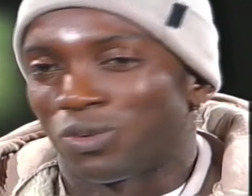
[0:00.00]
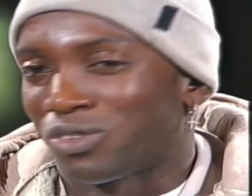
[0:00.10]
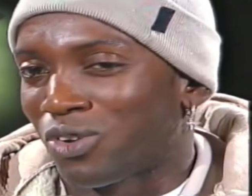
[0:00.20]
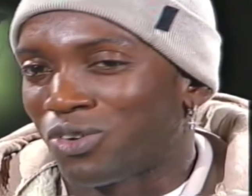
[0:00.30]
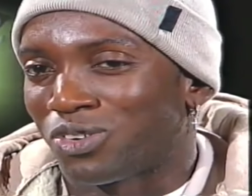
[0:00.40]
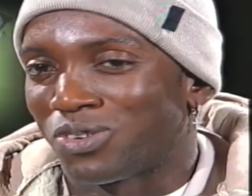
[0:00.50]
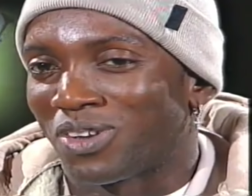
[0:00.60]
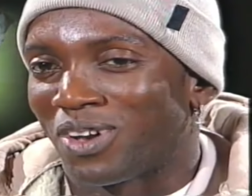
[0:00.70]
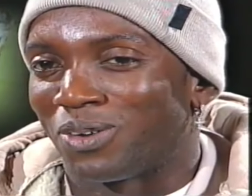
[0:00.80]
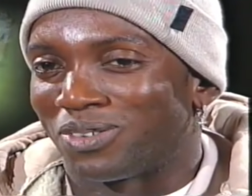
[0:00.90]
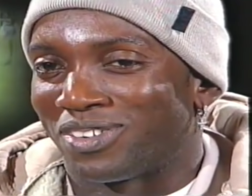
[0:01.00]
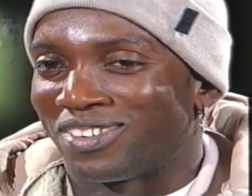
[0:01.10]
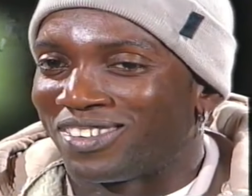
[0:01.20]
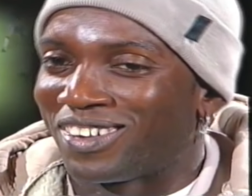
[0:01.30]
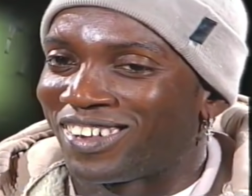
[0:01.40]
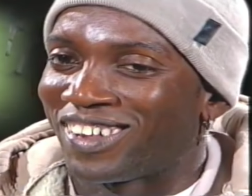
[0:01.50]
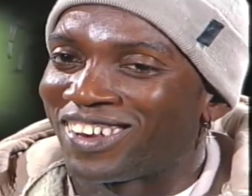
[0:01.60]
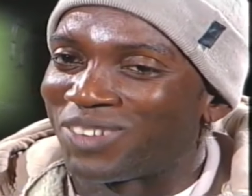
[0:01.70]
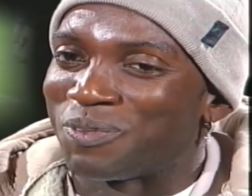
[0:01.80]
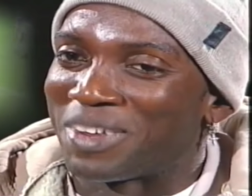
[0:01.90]
But to score two goals in,
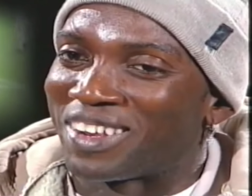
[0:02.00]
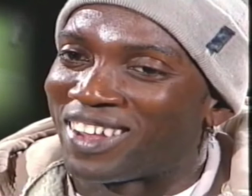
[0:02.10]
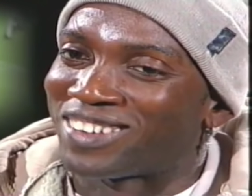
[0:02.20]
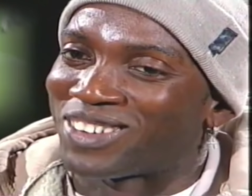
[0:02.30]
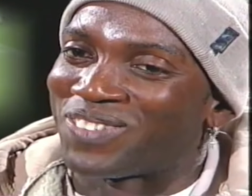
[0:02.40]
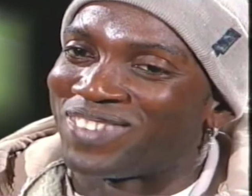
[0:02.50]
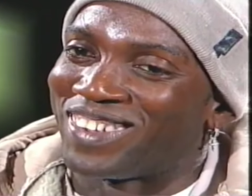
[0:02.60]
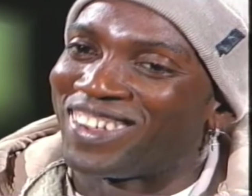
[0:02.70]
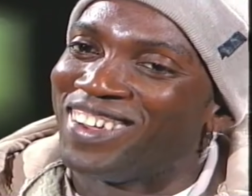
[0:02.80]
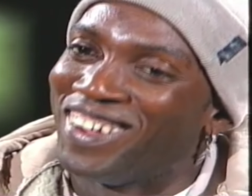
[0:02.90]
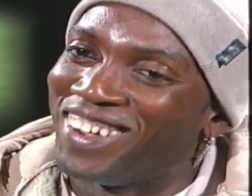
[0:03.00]
in a minute, that's something.